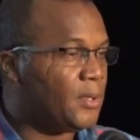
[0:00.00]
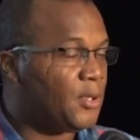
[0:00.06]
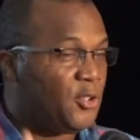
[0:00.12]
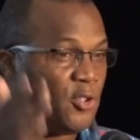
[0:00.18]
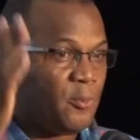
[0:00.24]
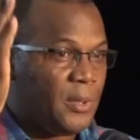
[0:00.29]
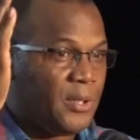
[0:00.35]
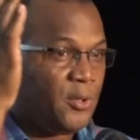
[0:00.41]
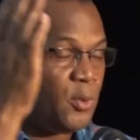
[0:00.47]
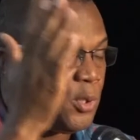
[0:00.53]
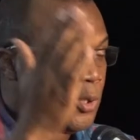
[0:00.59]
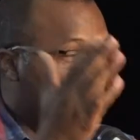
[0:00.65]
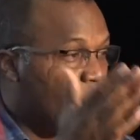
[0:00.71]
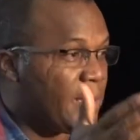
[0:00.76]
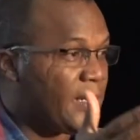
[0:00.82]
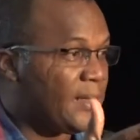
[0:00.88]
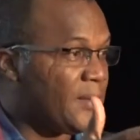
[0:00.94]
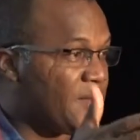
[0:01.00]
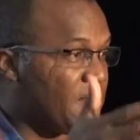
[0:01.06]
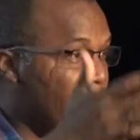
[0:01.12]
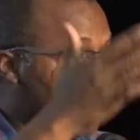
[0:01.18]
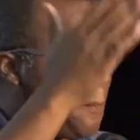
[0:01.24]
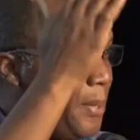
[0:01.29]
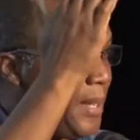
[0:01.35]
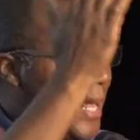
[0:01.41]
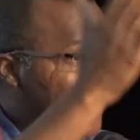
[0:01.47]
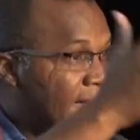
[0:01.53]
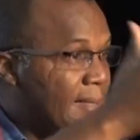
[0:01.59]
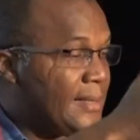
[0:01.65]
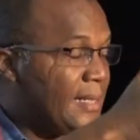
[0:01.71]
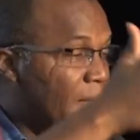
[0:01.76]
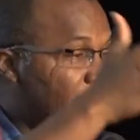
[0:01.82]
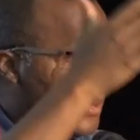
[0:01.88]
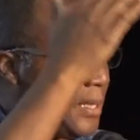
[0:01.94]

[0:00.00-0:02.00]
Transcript: You've been doing work in terms of the planting and